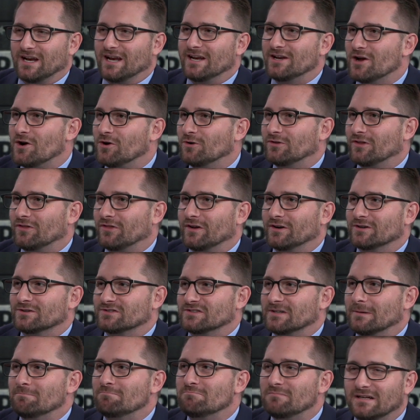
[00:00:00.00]
and I know that
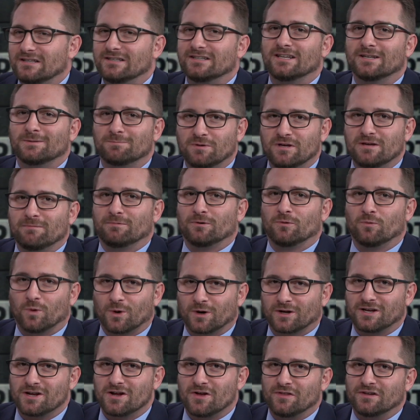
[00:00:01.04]
there's a million people
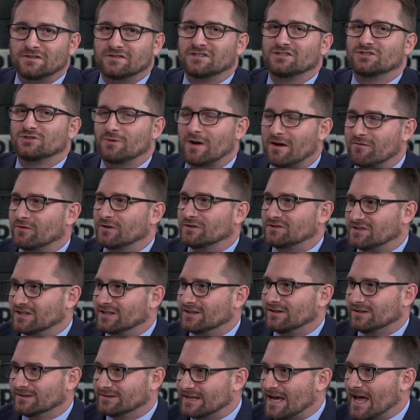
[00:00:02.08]
working on this issue every
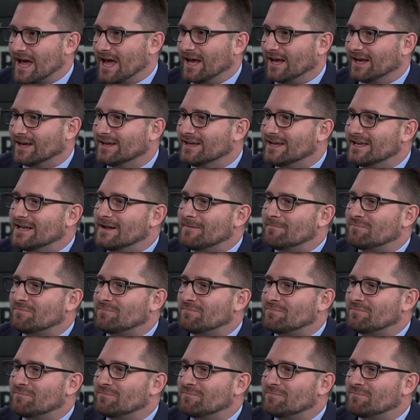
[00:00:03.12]
single day,